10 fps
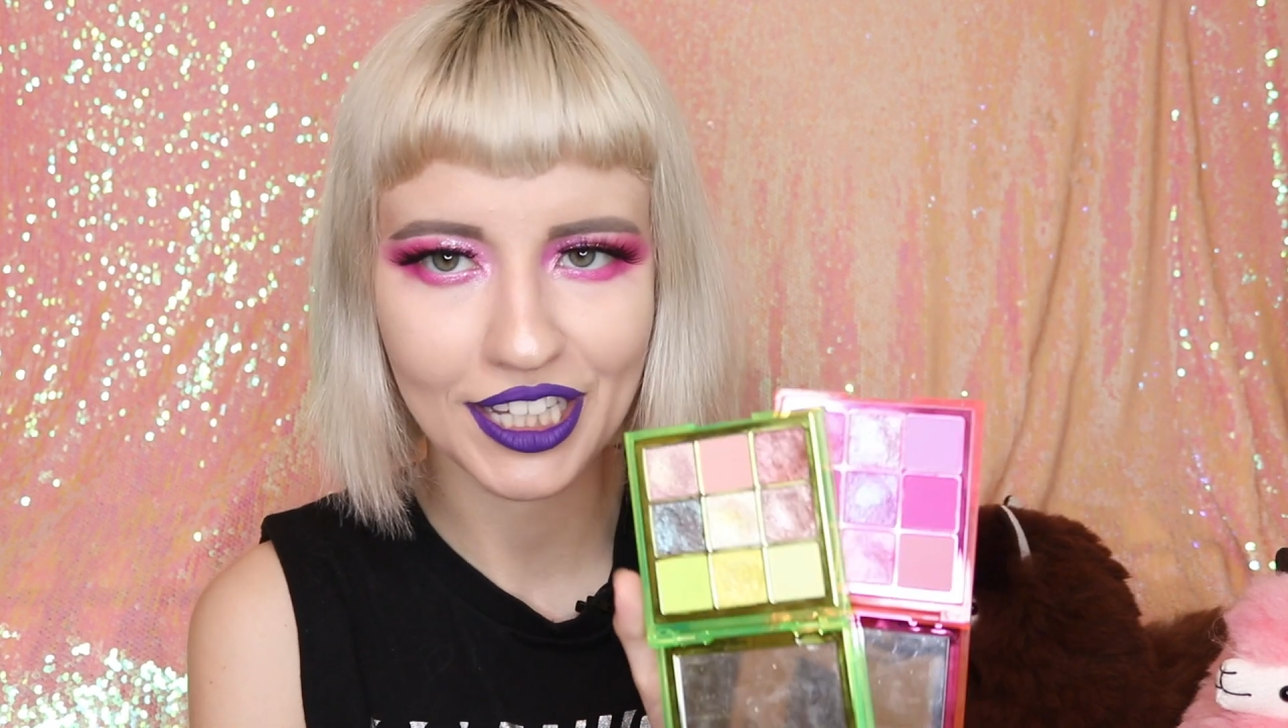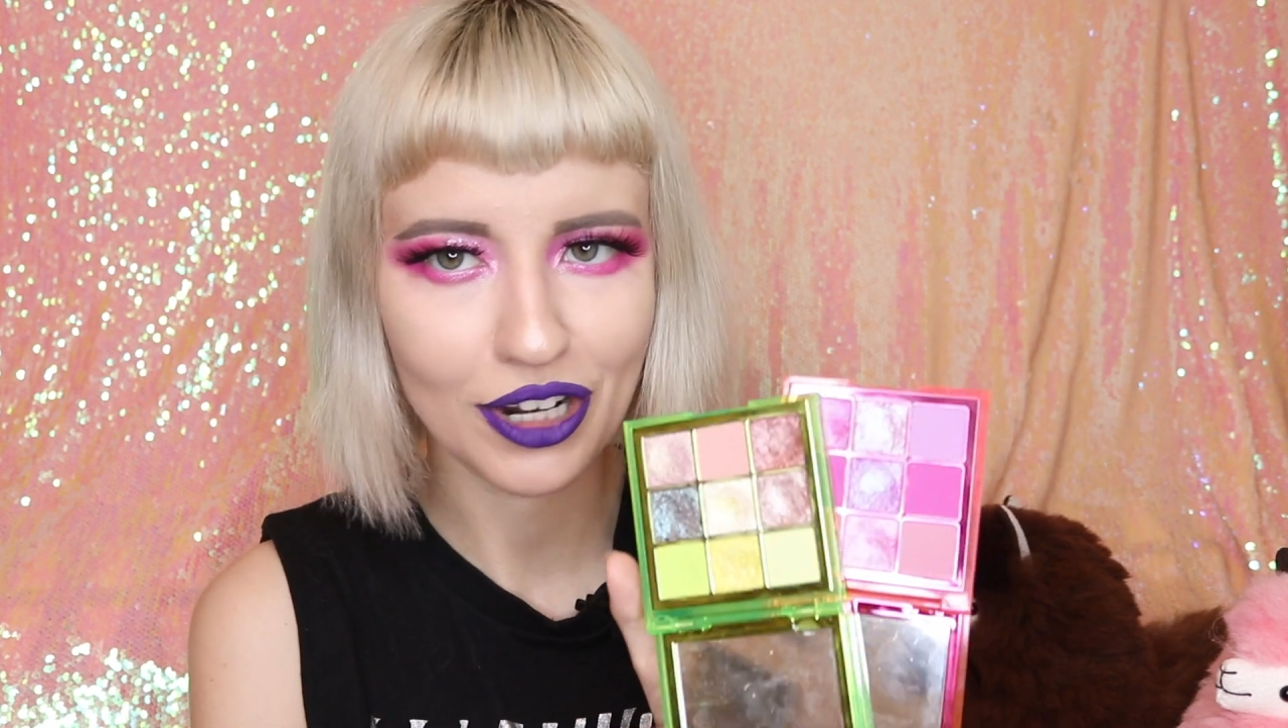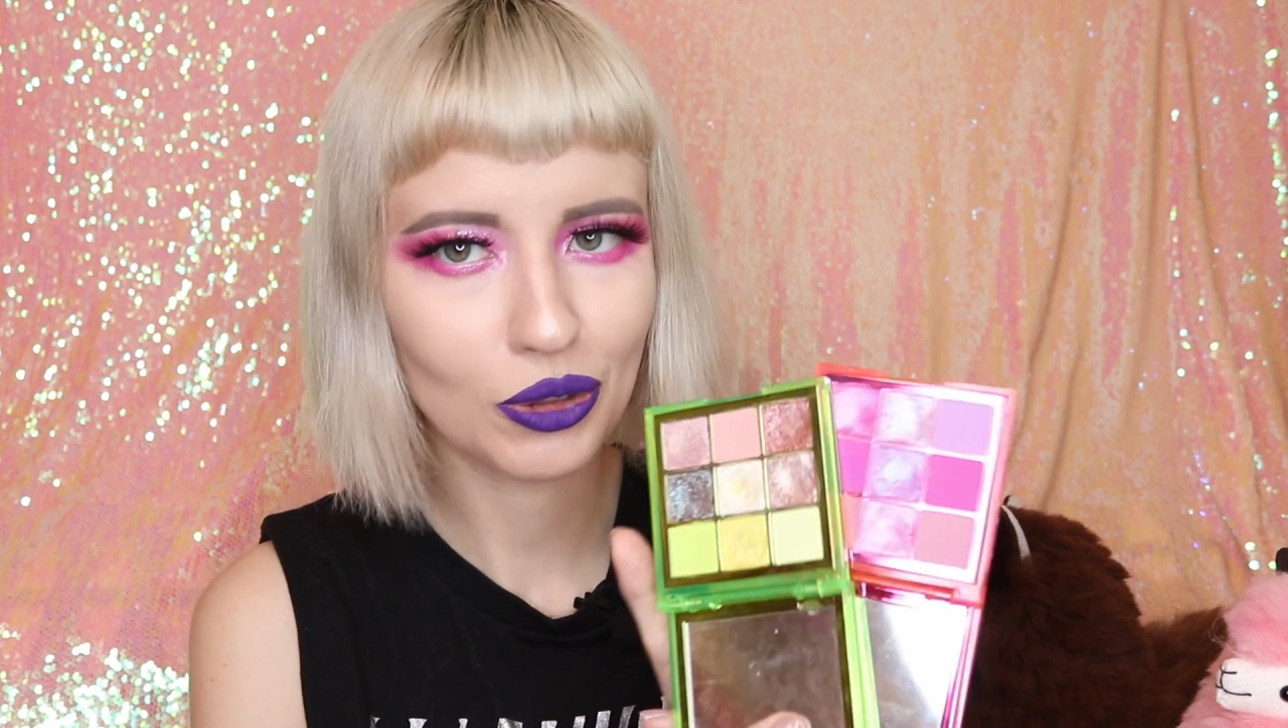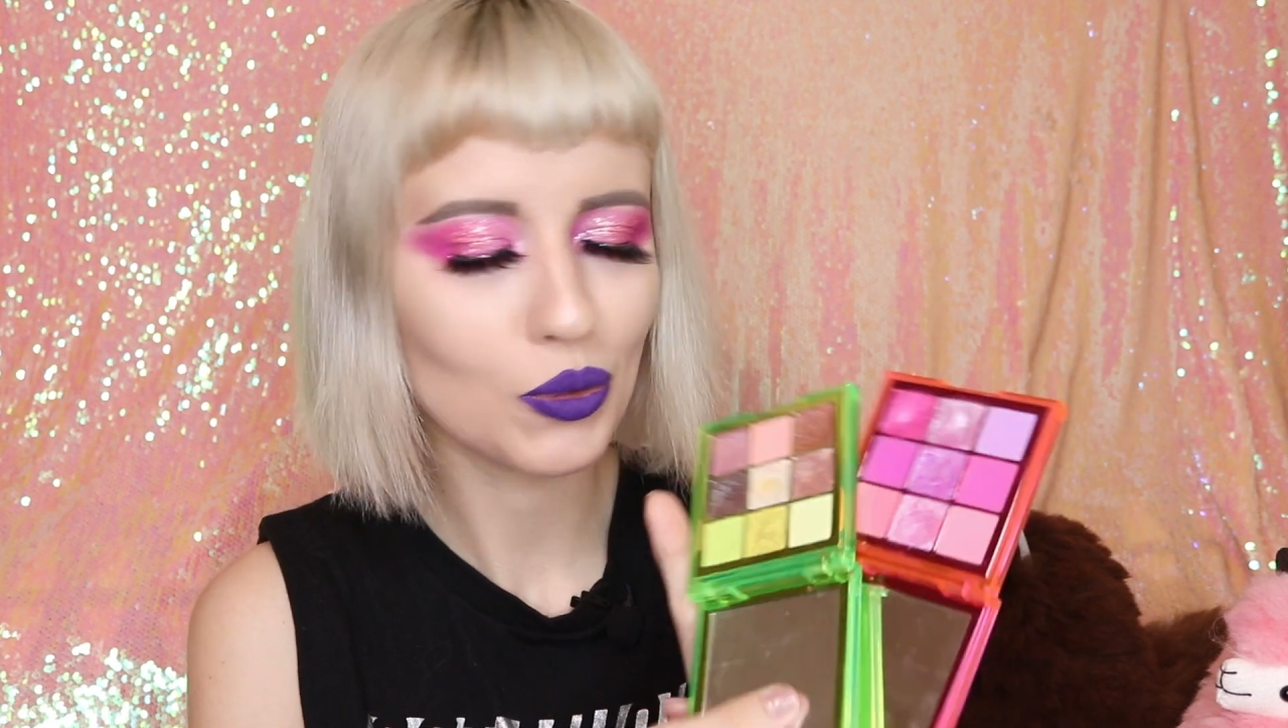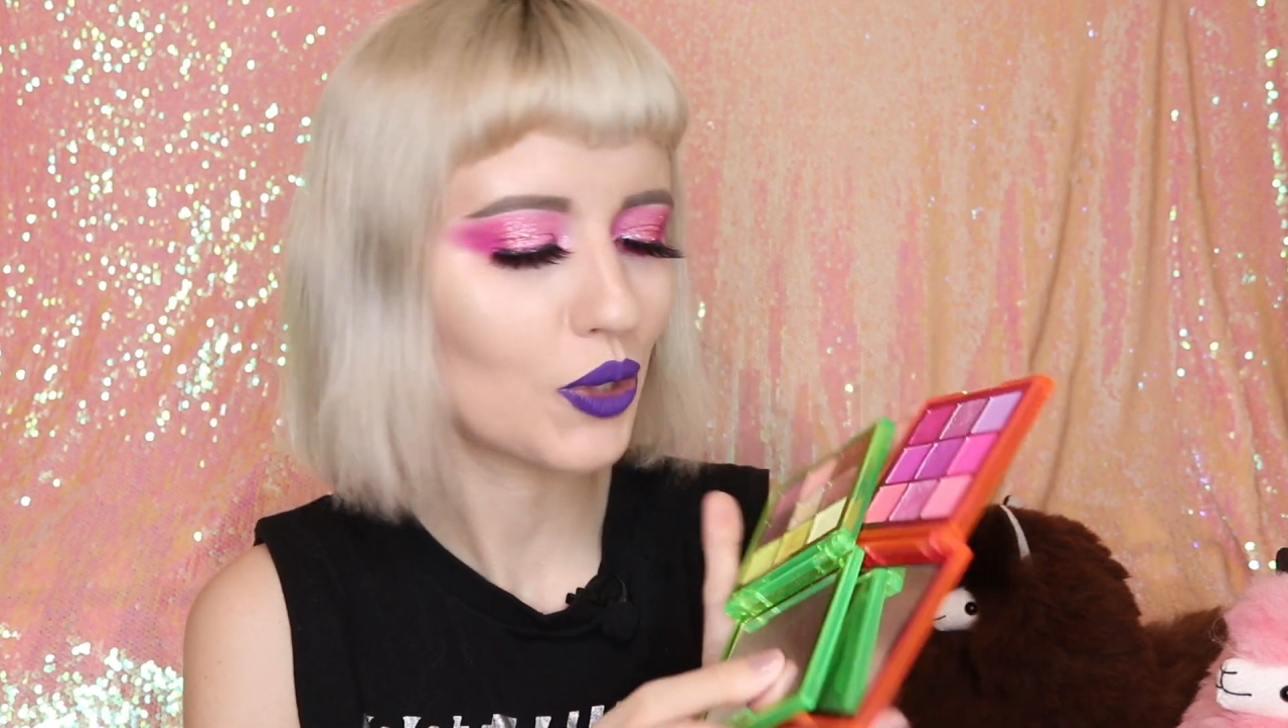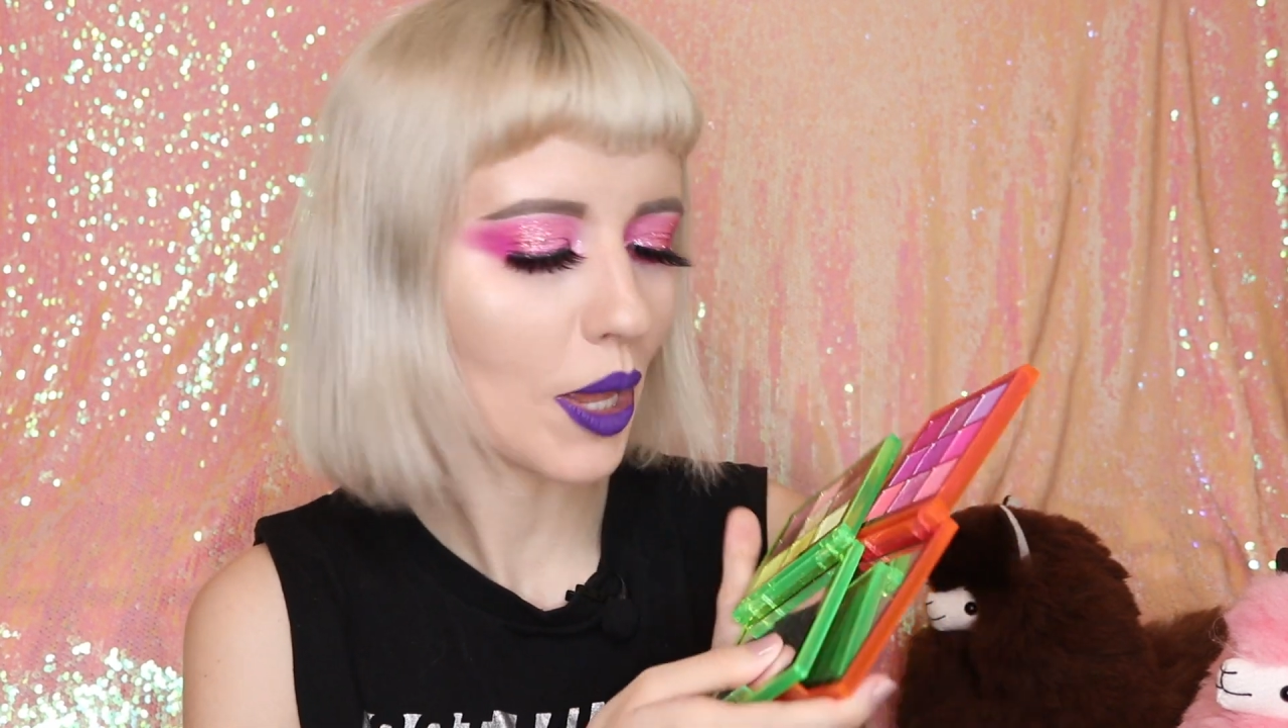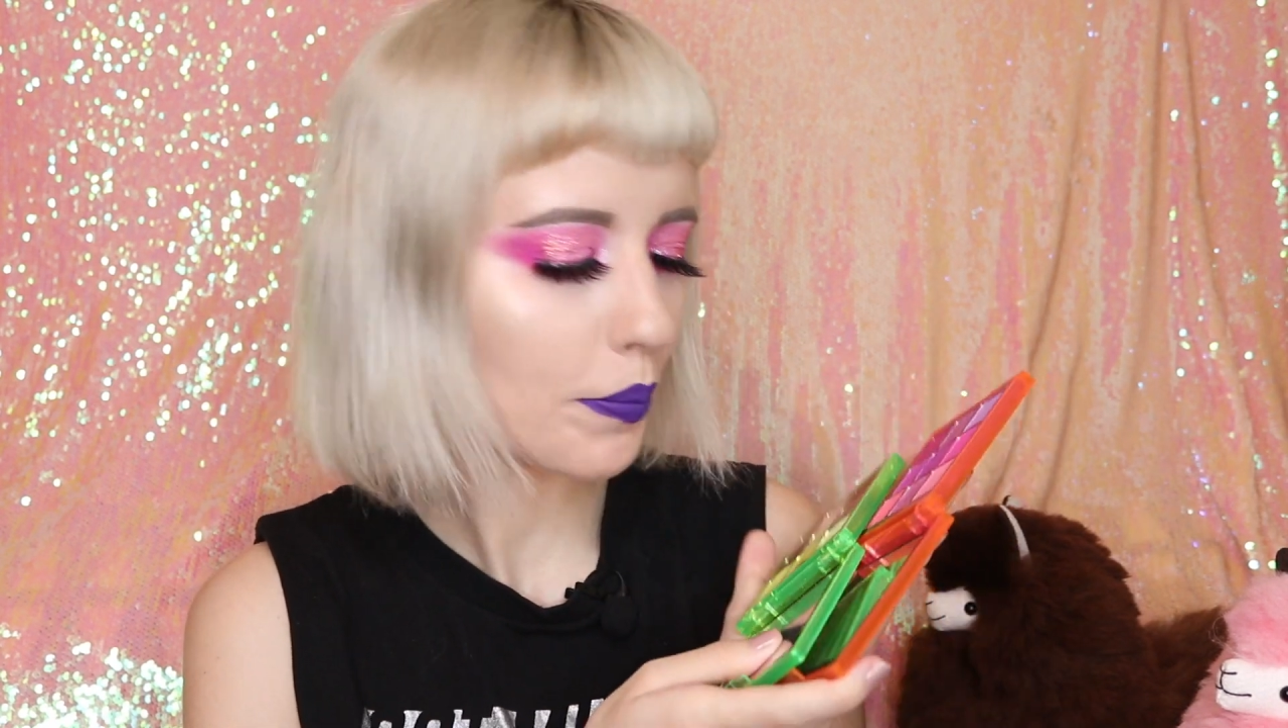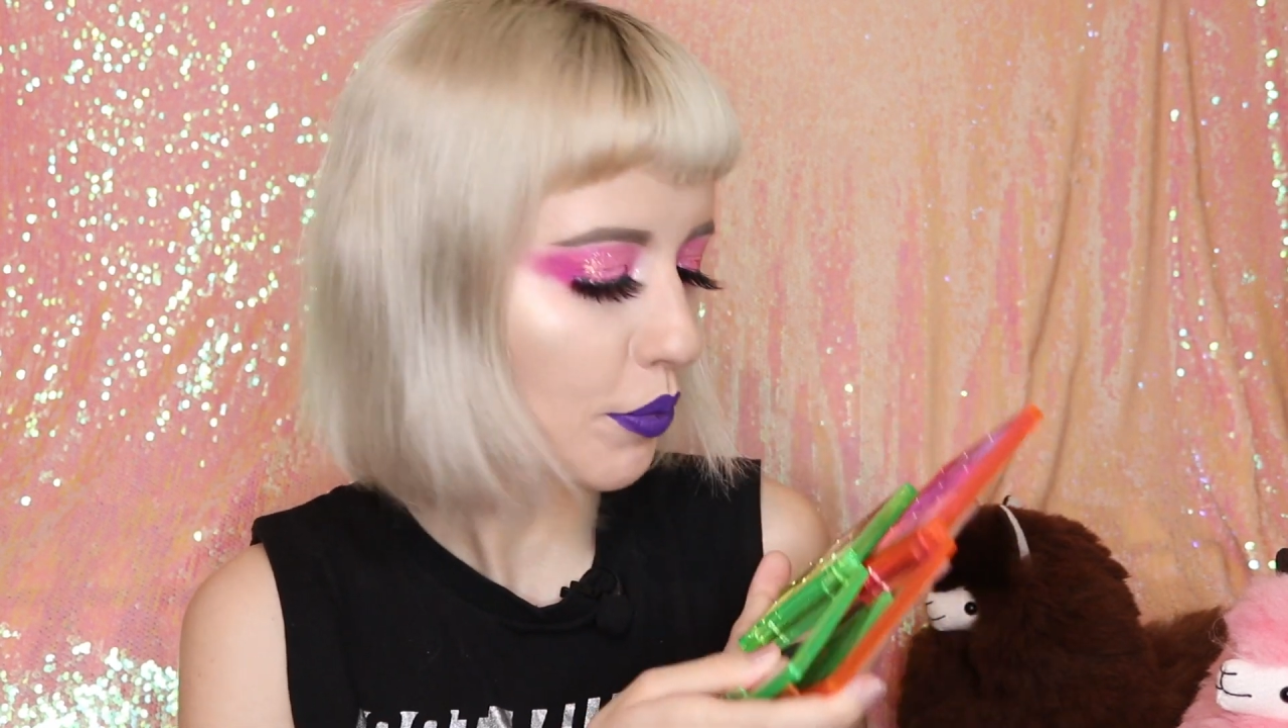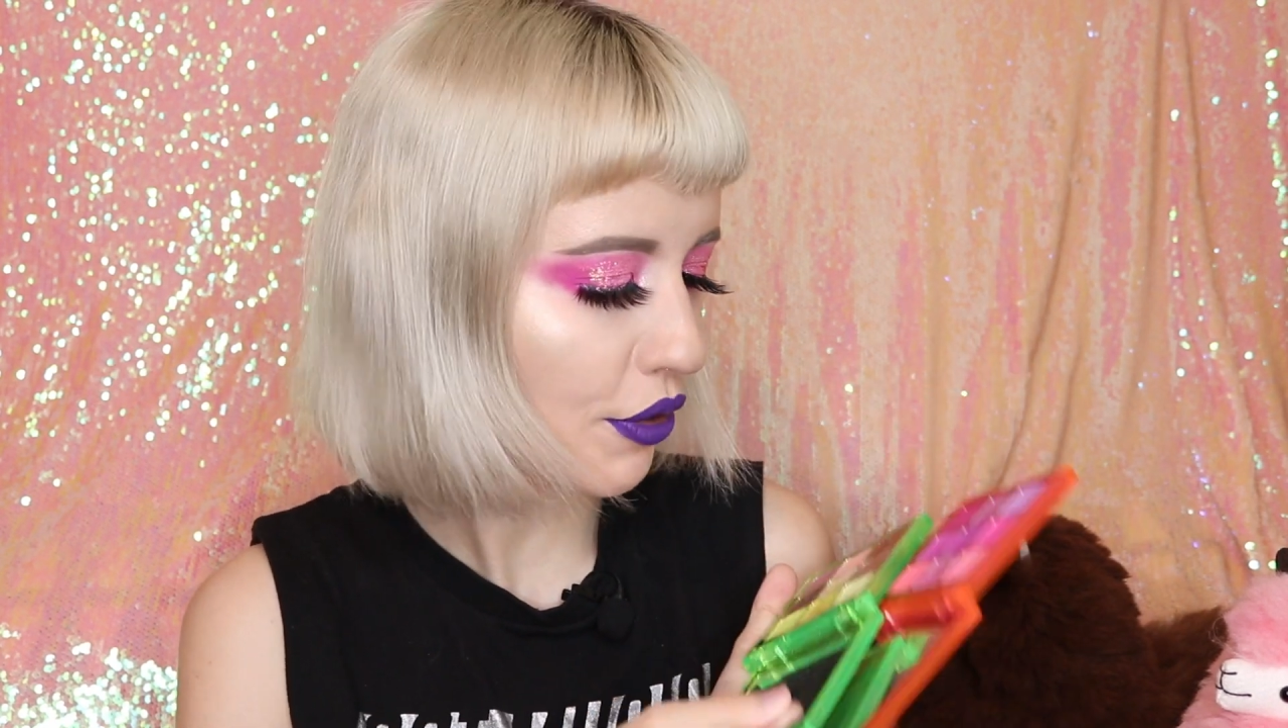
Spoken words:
They don't look that